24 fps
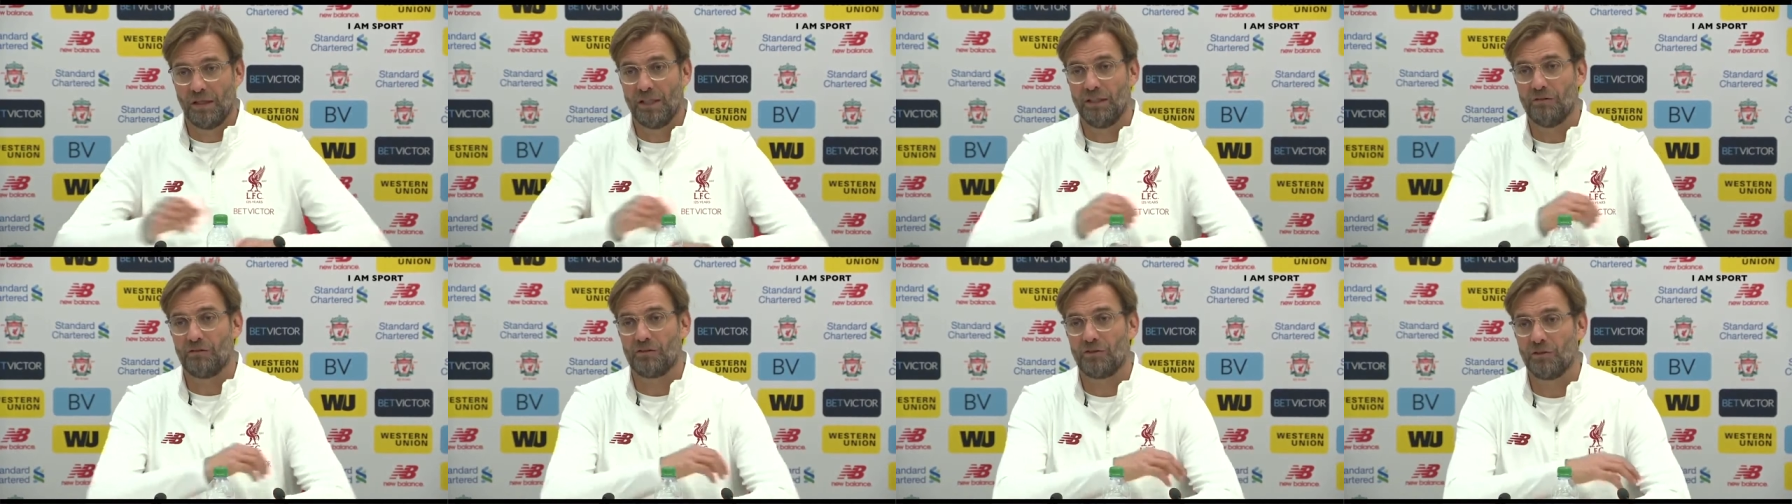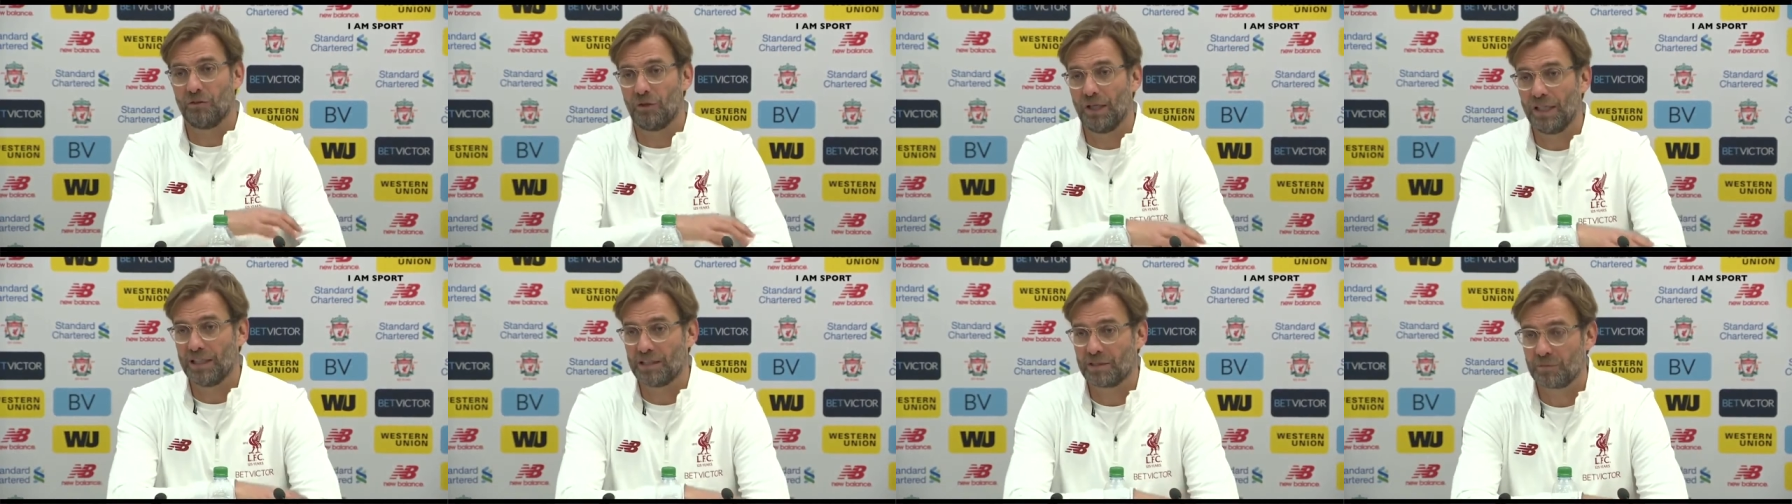leaves
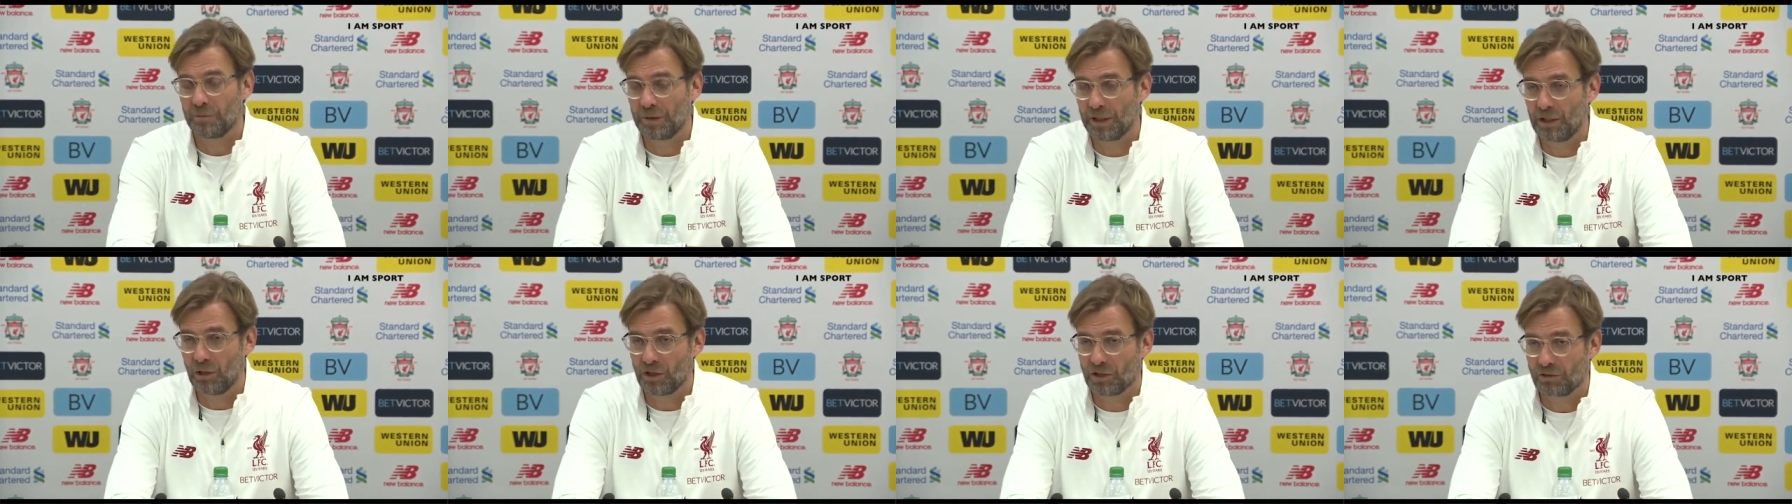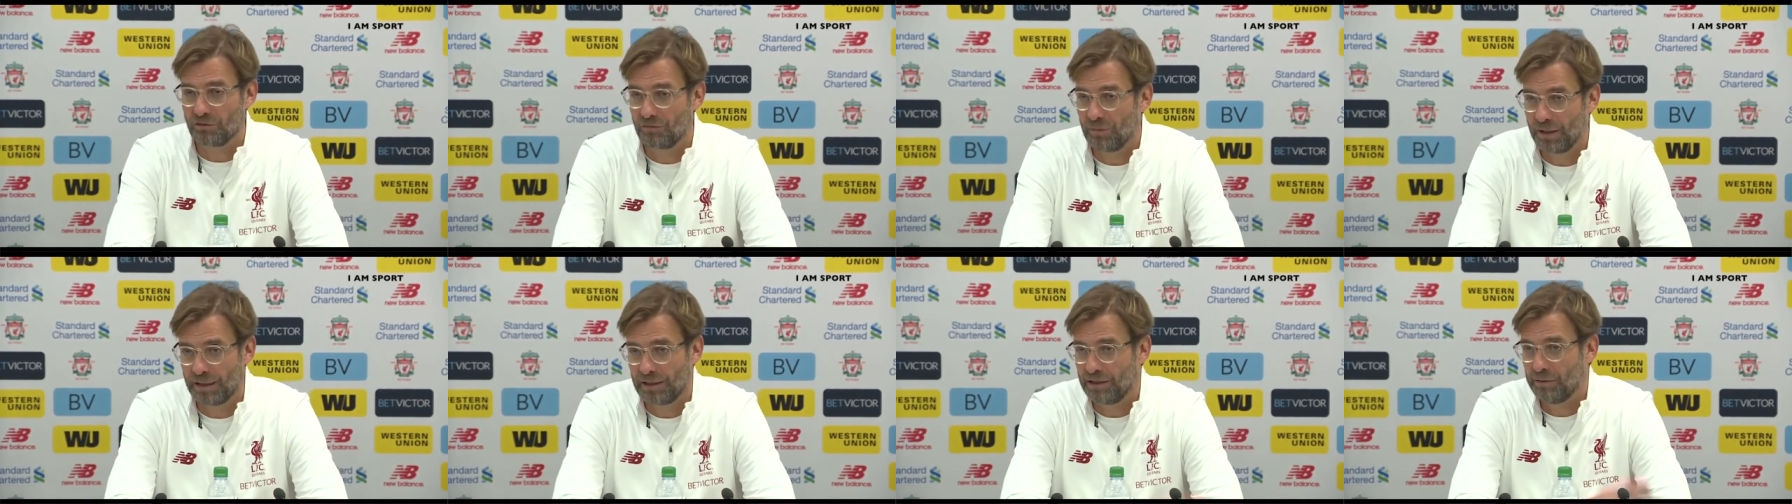the race
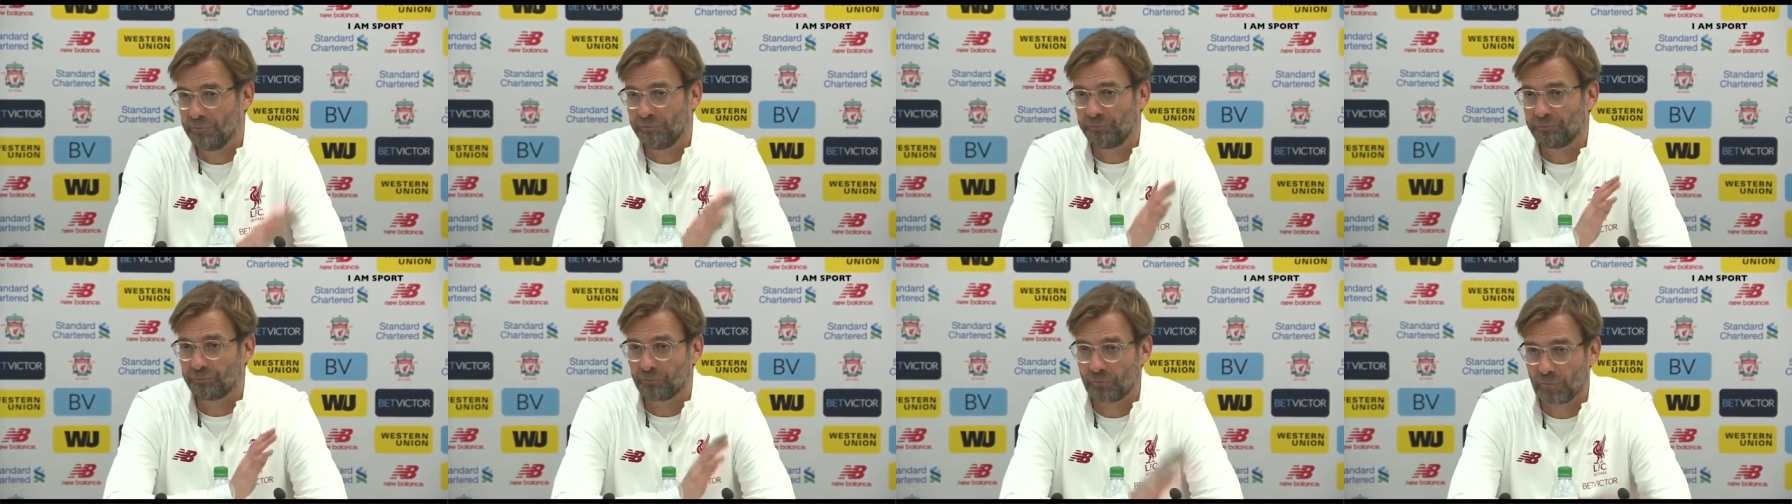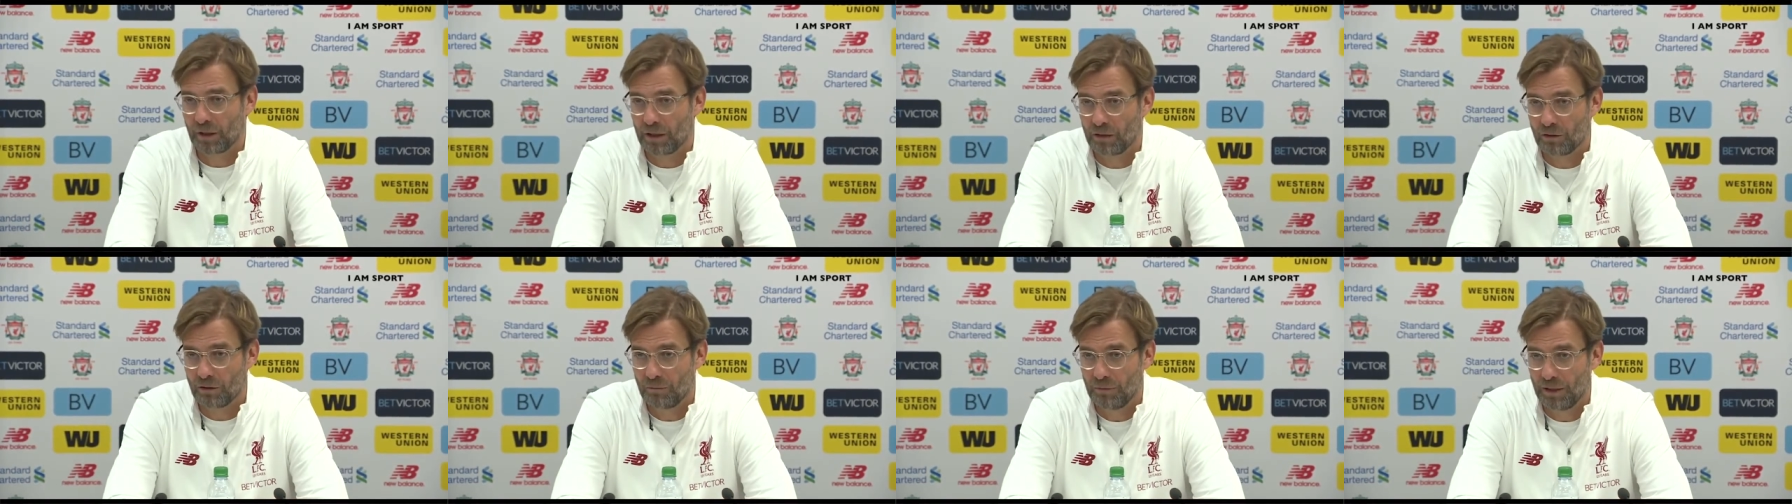because of money.
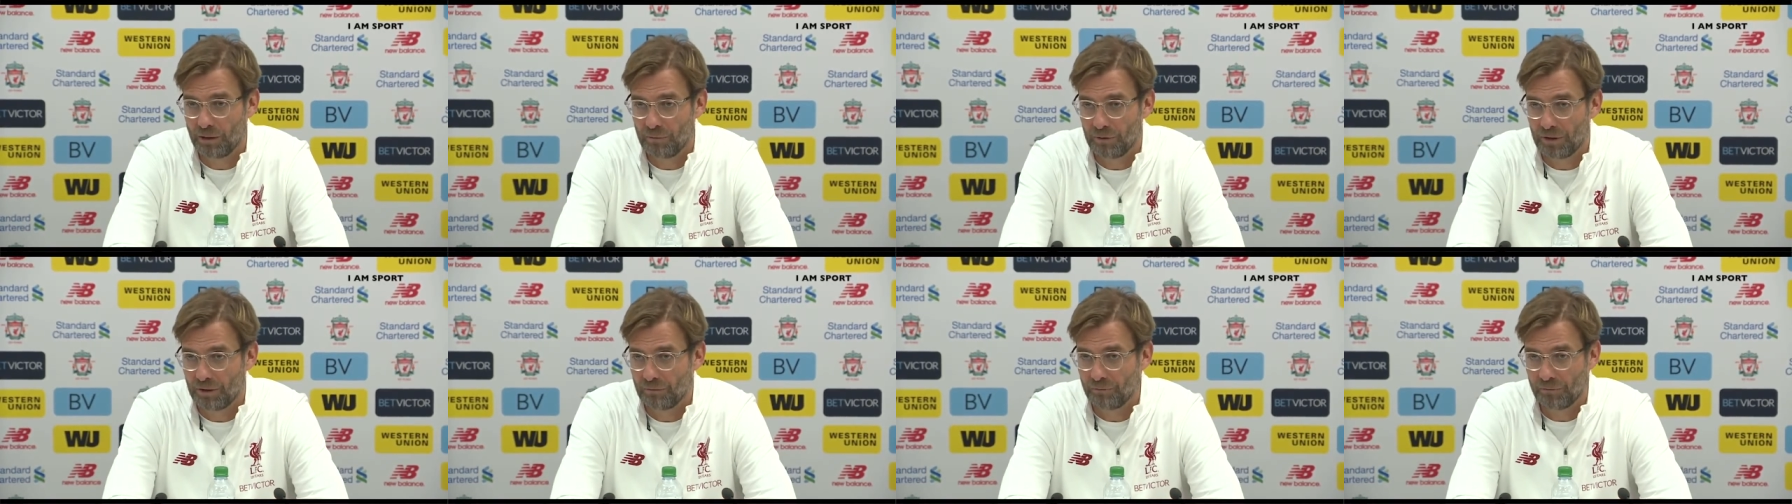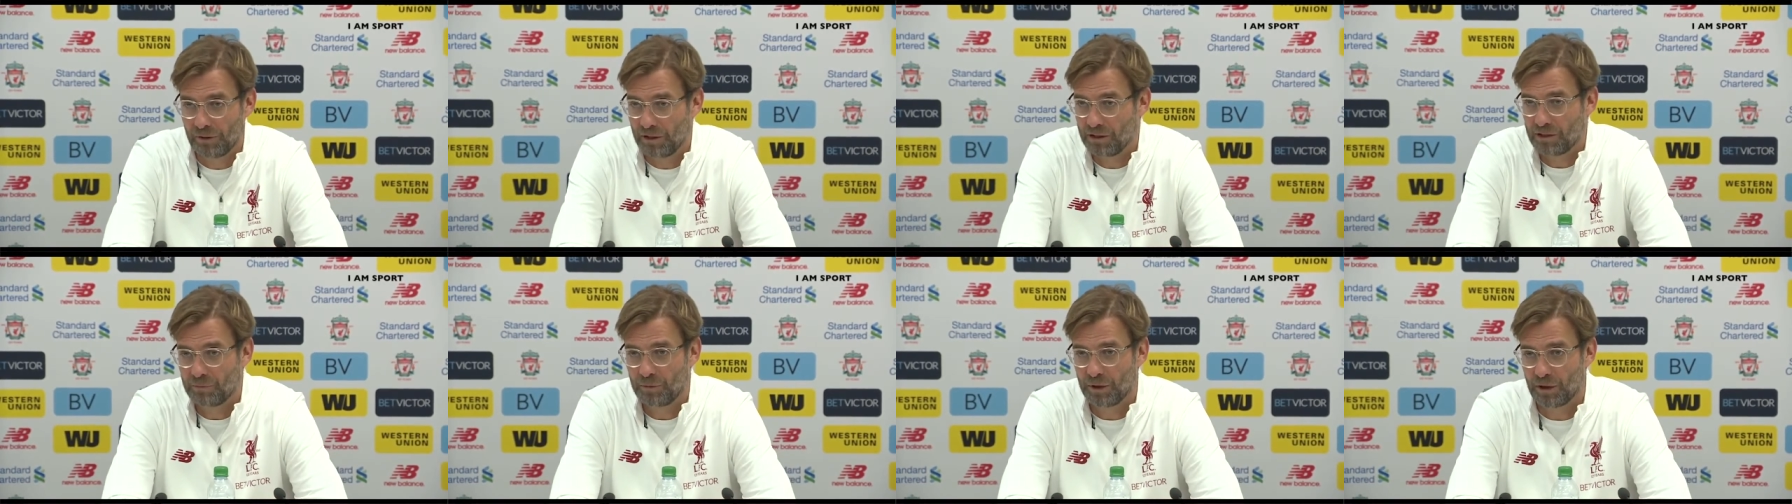So maybe
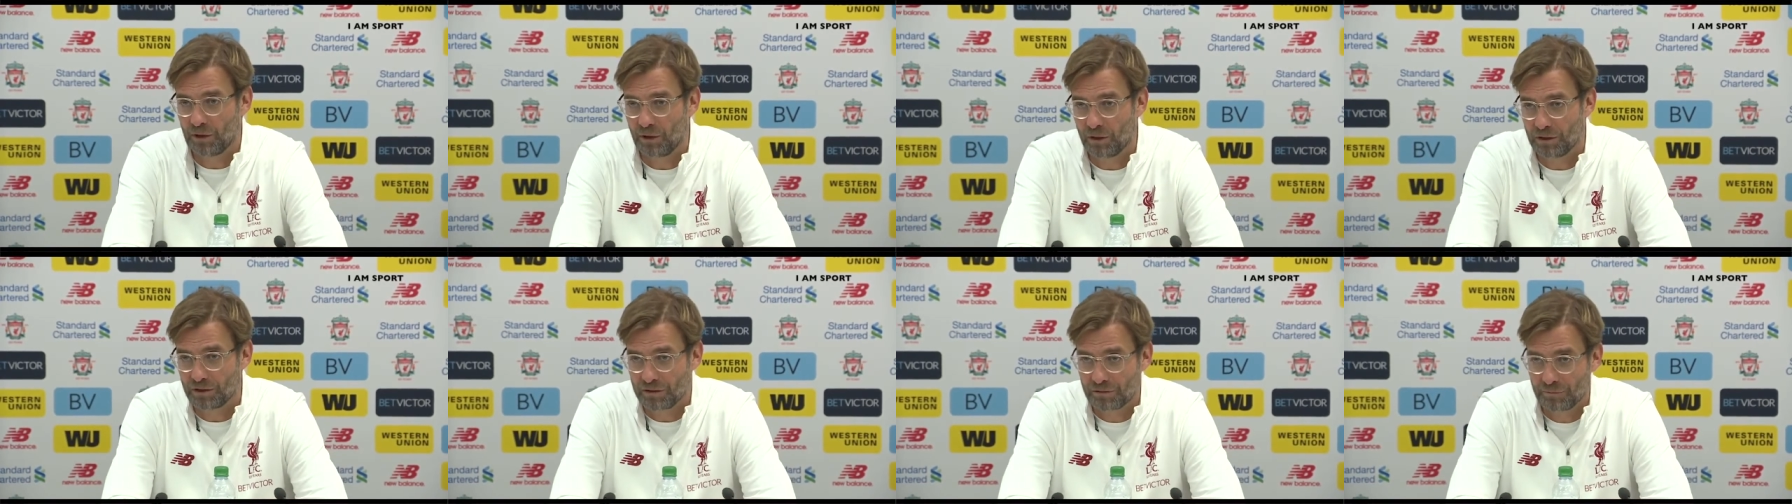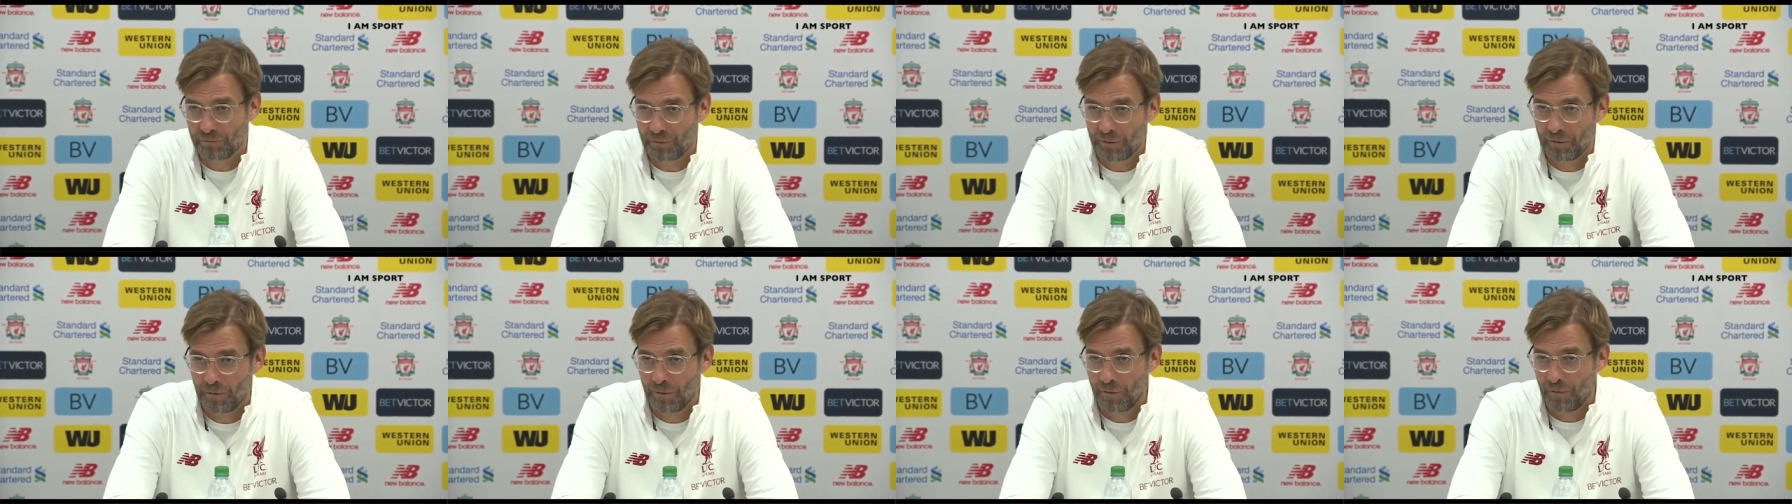it's
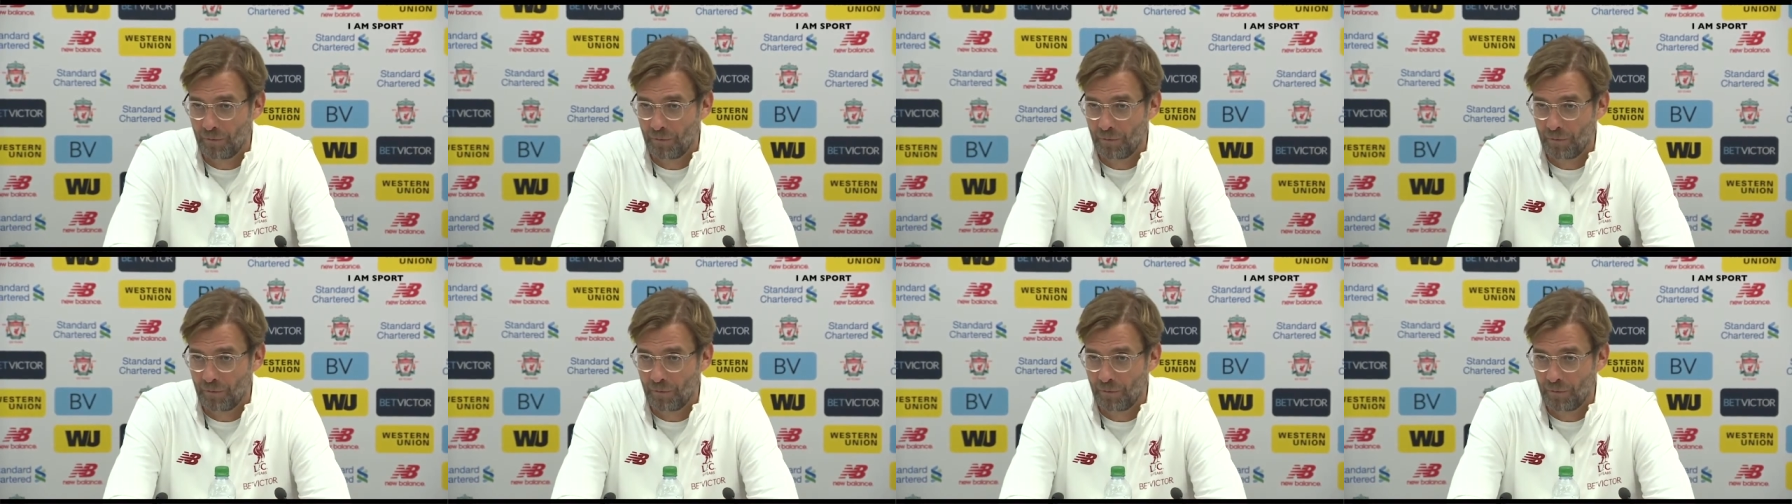because